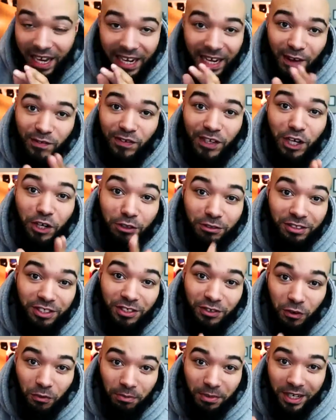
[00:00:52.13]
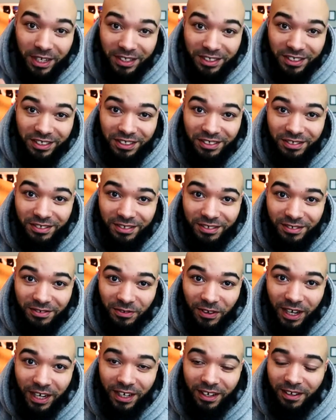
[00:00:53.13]
and I've learned so much,
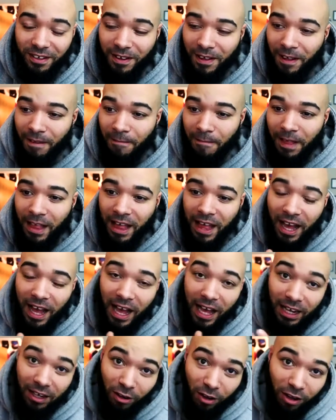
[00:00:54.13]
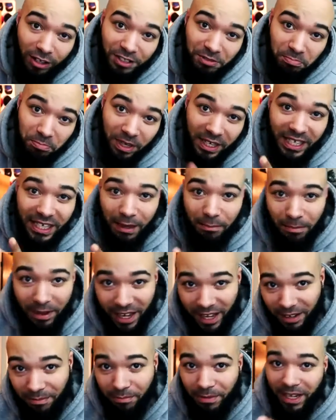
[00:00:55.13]
right? I lost money, I
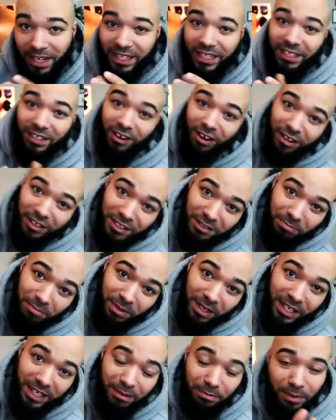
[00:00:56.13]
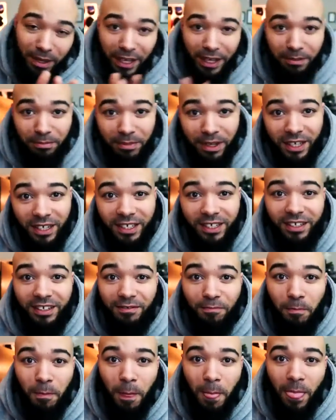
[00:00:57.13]
made money, lost money, made money.
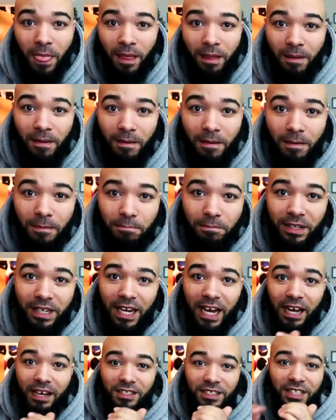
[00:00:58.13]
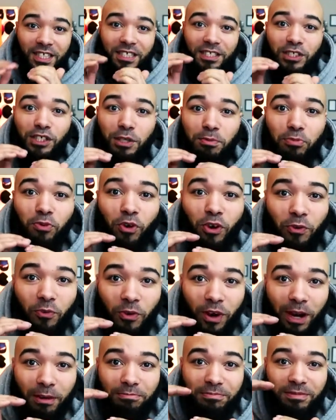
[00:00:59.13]
But now it's getting to the point
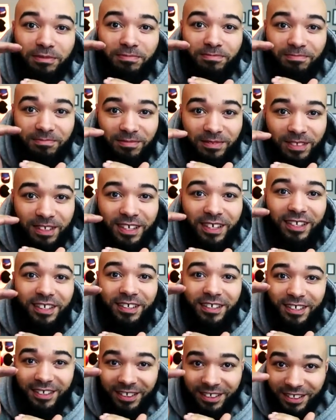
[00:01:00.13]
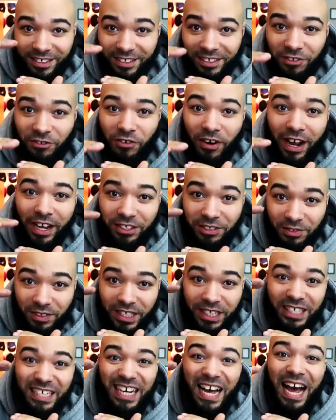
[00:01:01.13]
where I'm
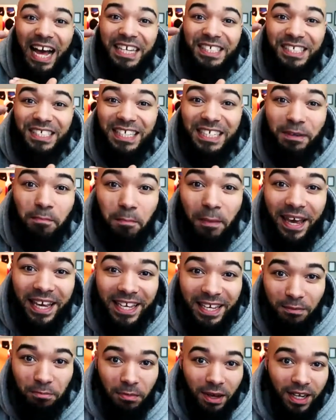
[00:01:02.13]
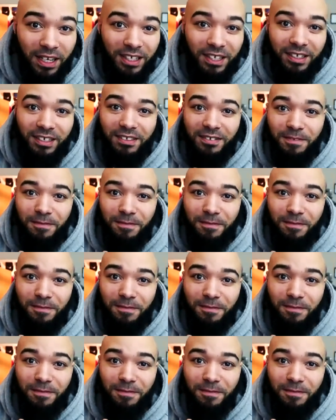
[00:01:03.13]
gradually, constantly making money,